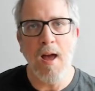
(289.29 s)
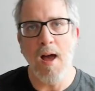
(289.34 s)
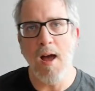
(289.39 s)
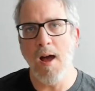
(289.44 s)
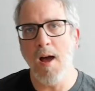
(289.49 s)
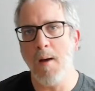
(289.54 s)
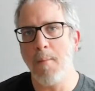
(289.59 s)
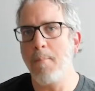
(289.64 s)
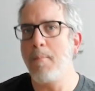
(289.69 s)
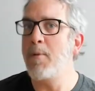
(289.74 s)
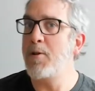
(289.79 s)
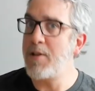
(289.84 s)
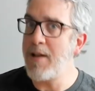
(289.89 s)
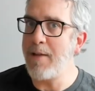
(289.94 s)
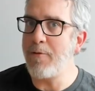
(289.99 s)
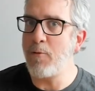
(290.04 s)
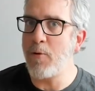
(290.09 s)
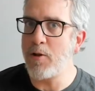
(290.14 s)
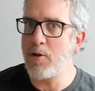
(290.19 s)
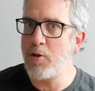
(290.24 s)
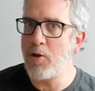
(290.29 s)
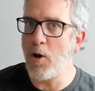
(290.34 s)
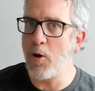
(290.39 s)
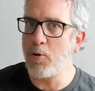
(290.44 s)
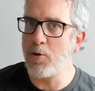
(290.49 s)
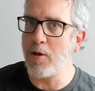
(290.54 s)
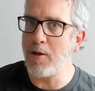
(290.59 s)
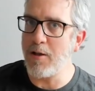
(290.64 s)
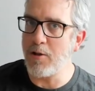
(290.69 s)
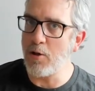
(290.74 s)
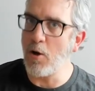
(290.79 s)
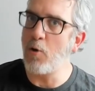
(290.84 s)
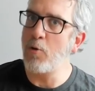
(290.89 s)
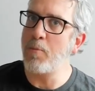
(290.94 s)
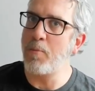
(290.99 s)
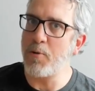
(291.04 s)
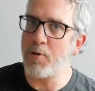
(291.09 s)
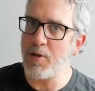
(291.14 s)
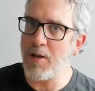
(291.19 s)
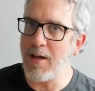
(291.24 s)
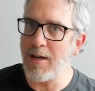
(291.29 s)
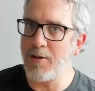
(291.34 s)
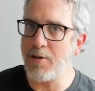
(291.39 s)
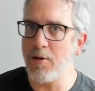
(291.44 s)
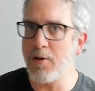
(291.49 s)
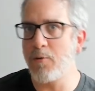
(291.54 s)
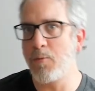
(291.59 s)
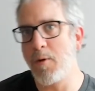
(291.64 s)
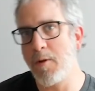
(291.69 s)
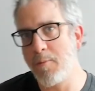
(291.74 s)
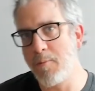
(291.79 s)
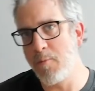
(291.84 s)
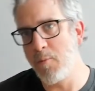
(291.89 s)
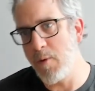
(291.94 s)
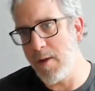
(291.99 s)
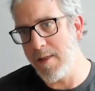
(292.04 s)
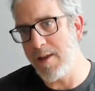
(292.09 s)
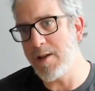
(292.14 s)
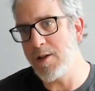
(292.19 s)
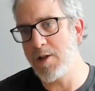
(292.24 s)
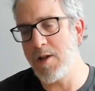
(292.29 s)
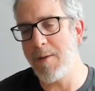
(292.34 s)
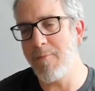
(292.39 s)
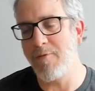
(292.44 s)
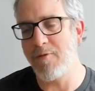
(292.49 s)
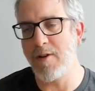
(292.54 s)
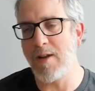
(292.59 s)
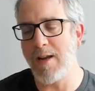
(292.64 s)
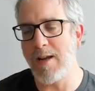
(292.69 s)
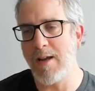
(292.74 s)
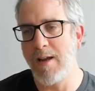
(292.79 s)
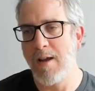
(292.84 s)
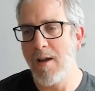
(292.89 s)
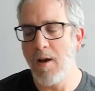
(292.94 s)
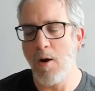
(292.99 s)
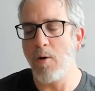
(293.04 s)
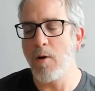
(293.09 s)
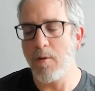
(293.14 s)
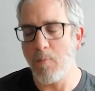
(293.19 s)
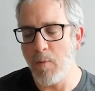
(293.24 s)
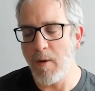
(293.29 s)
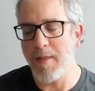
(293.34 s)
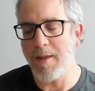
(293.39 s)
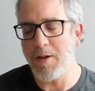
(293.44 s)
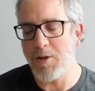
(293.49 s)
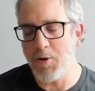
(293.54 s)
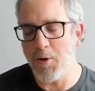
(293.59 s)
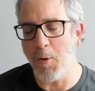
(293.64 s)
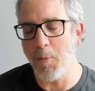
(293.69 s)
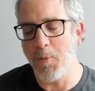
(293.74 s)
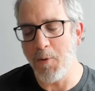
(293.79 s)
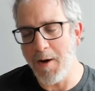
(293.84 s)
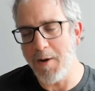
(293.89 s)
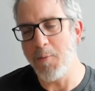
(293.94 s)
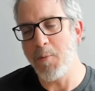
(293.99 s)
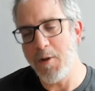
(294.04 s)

Magento has chosen its own procedure within Symfony or within Shopware.